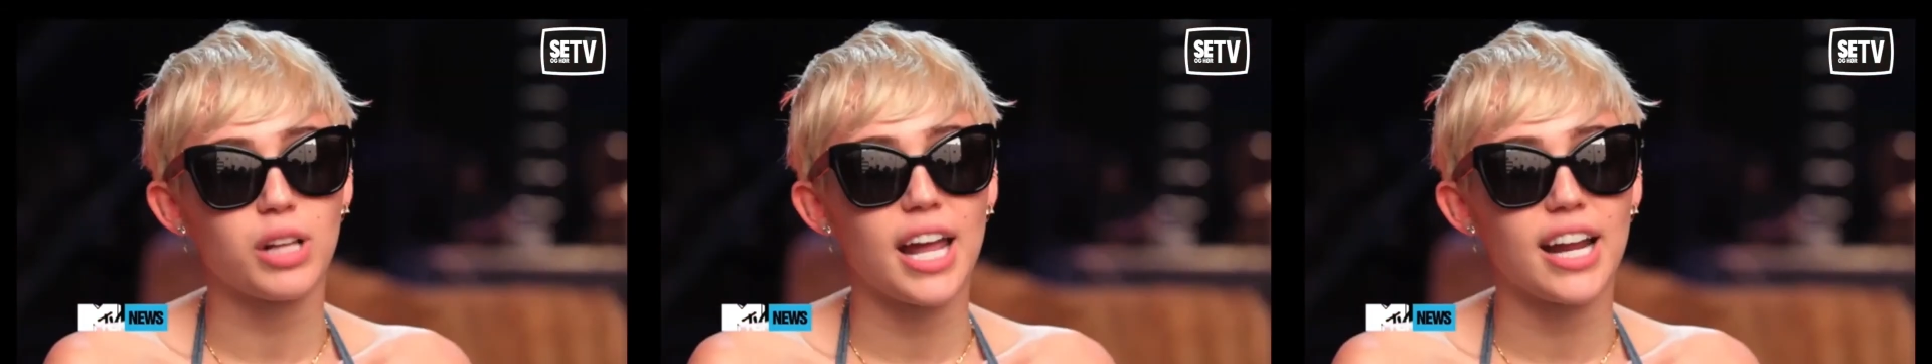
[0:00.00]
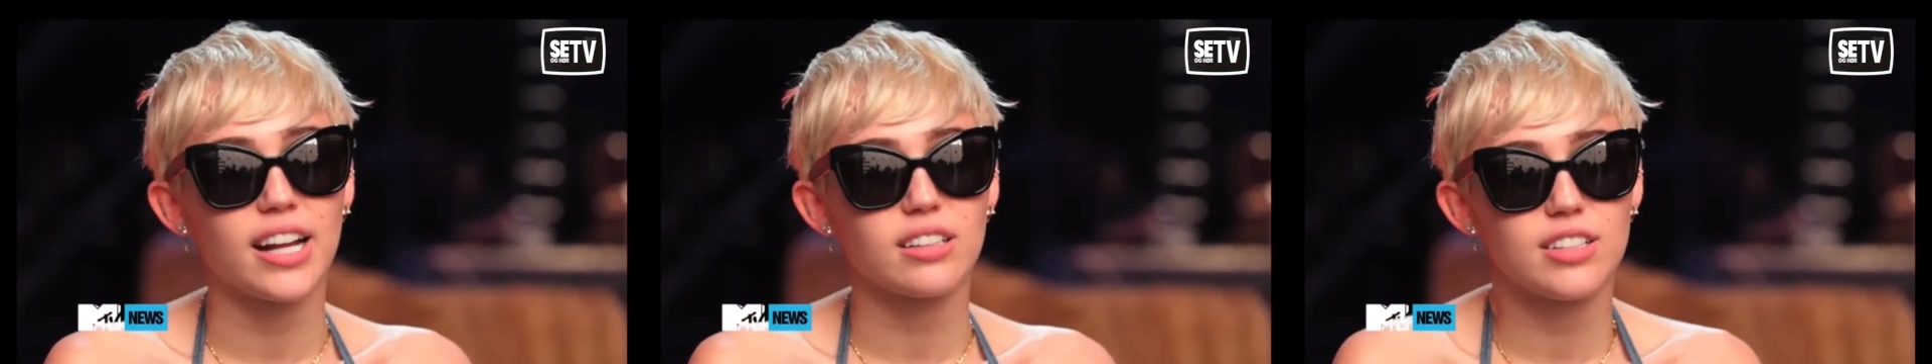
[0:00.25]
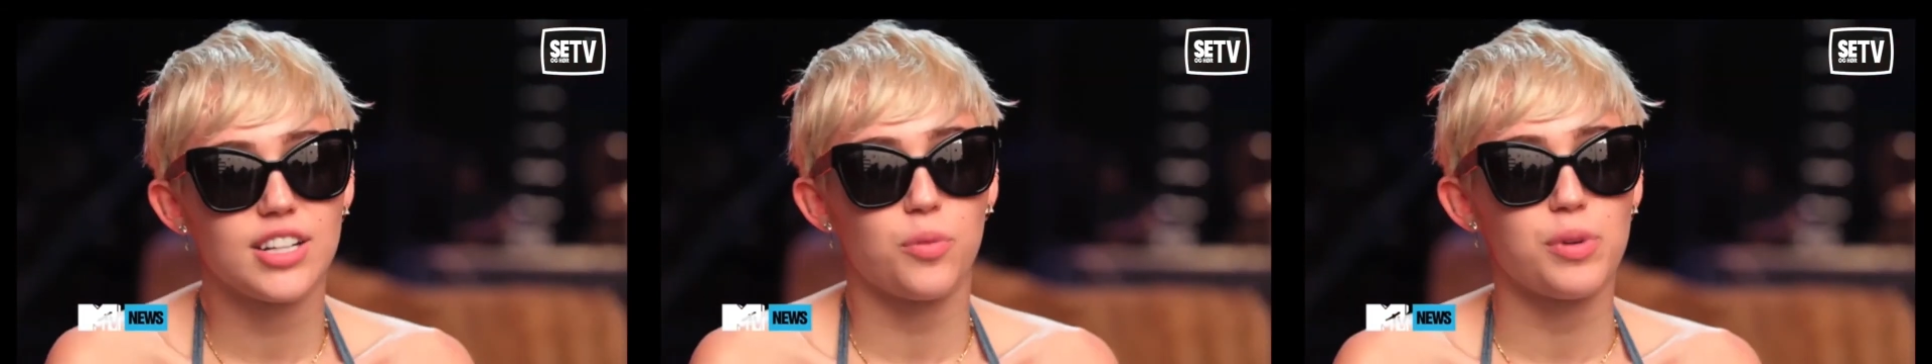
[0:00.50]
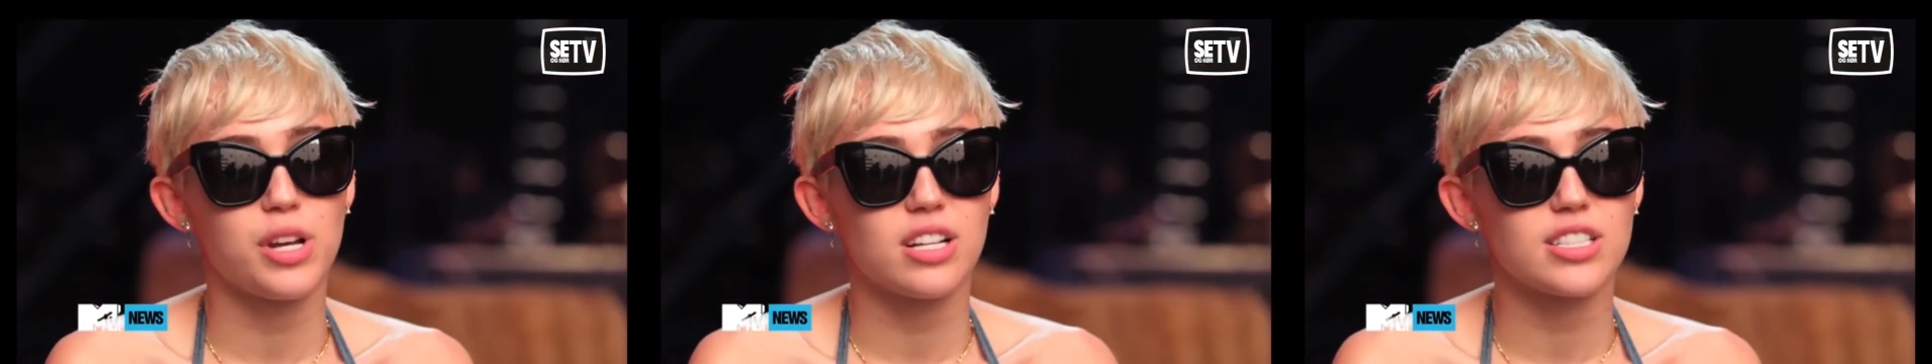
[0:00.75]
So I'm glad I can, you
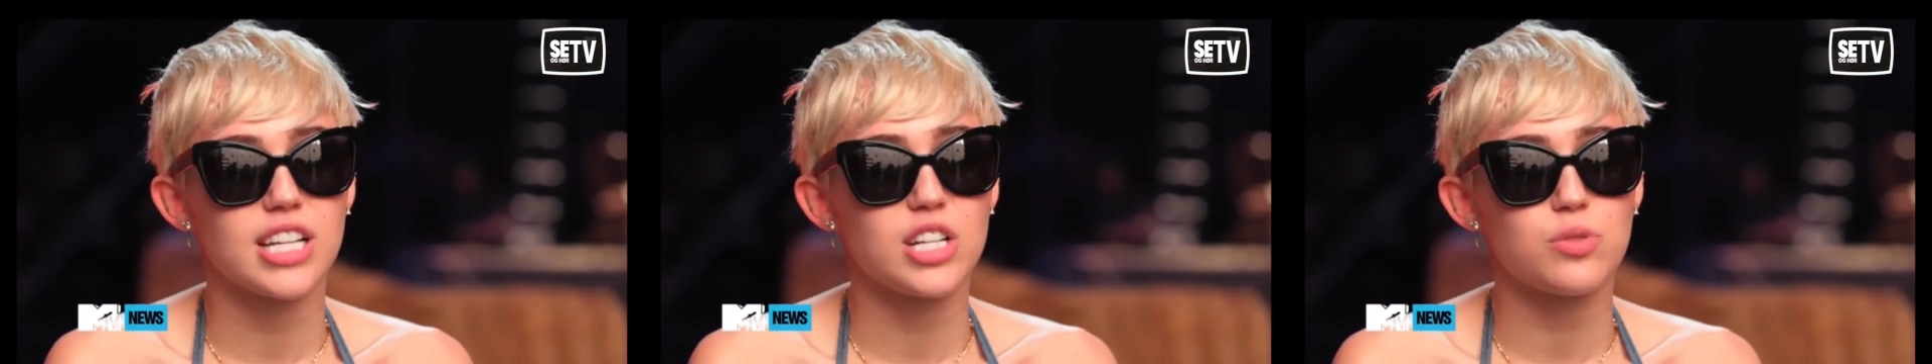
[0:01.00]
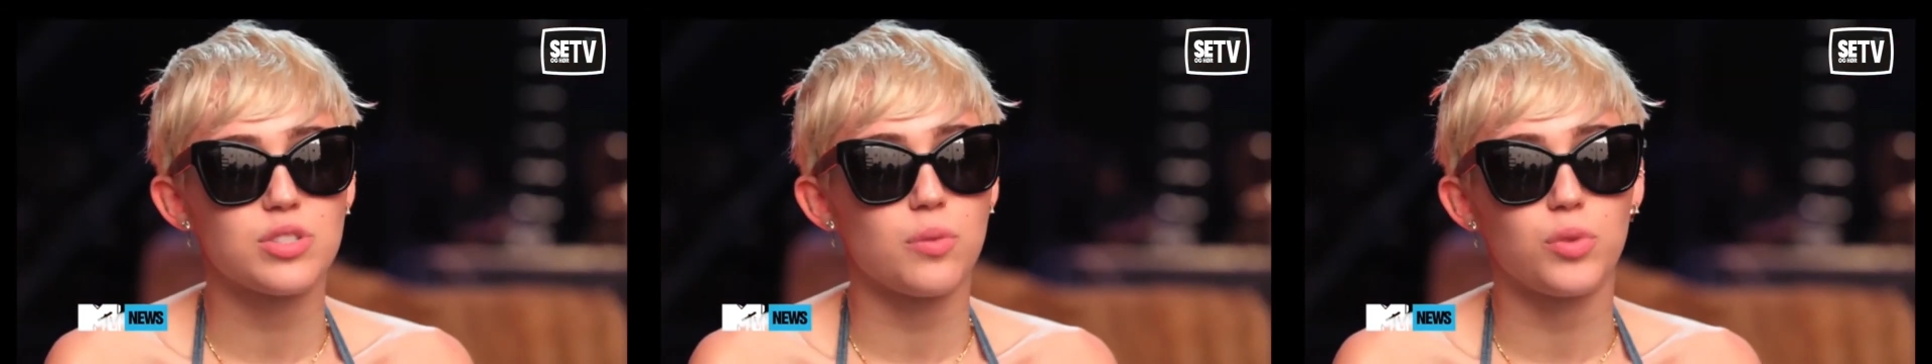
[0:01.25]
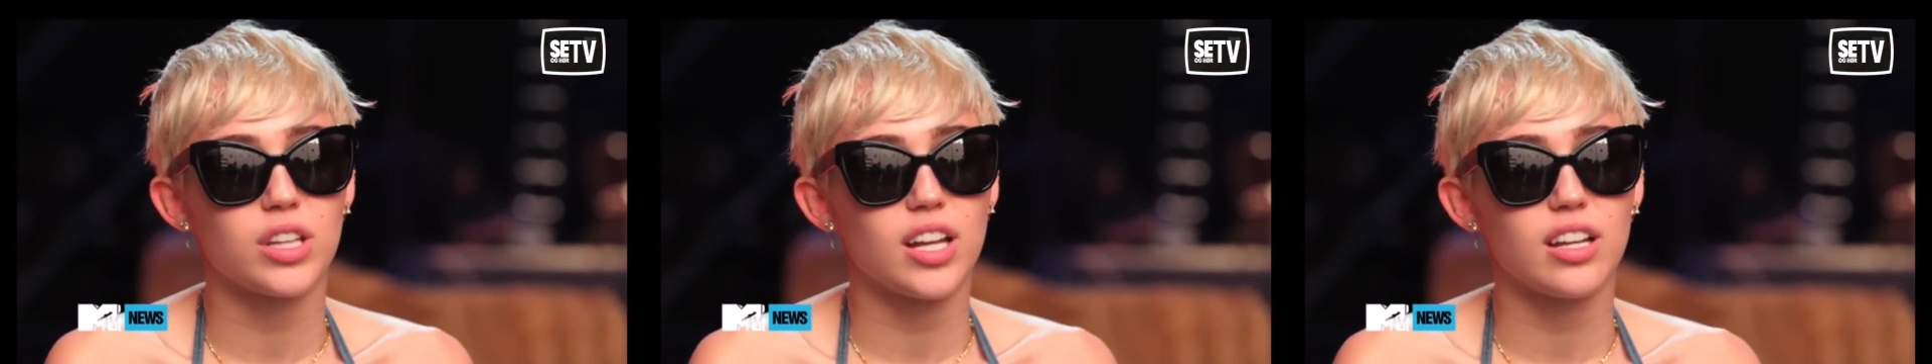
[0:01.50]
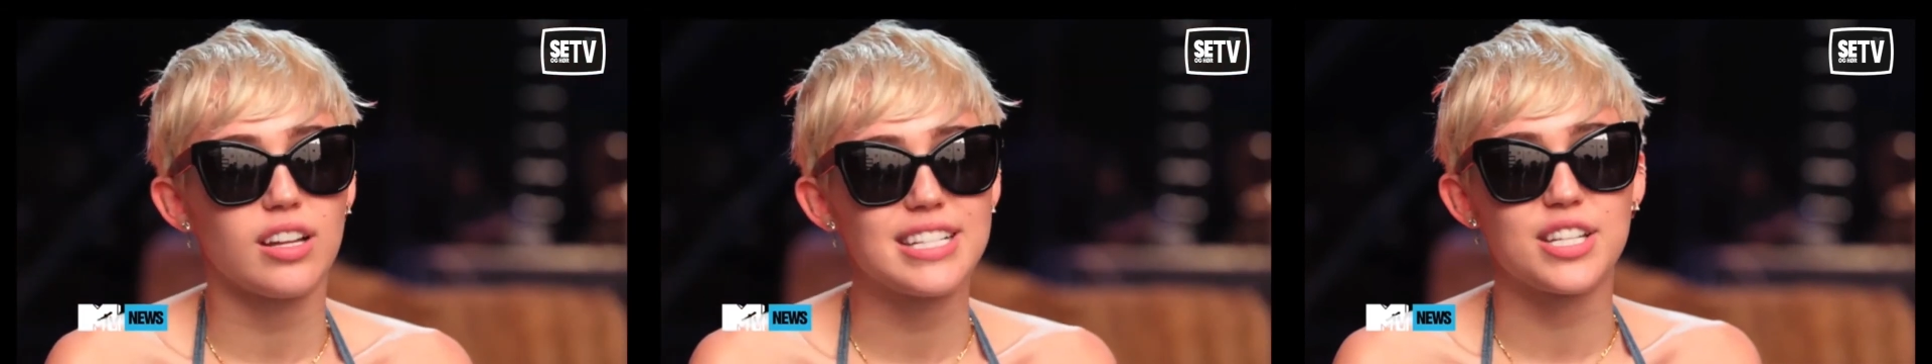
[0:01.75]
know, be on stage with someone that